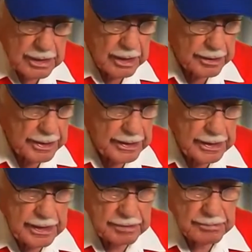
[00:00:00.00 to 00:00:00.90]
an
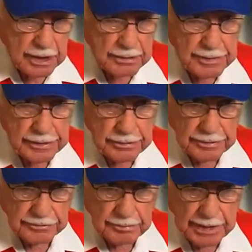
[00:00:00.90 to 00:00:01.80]
88-millimeter
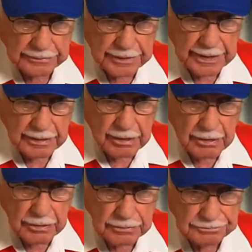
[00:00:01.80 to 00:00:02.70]
is about that
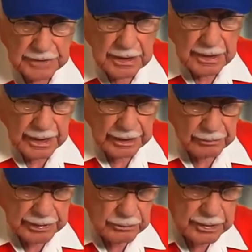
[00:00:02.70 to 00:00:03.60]
long. And
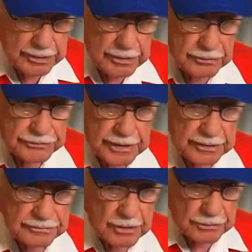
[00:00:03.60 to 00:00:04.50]
when one of those
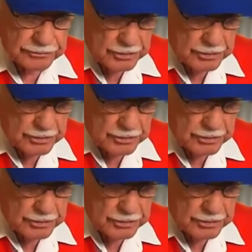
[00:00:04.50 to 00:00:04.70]
things goes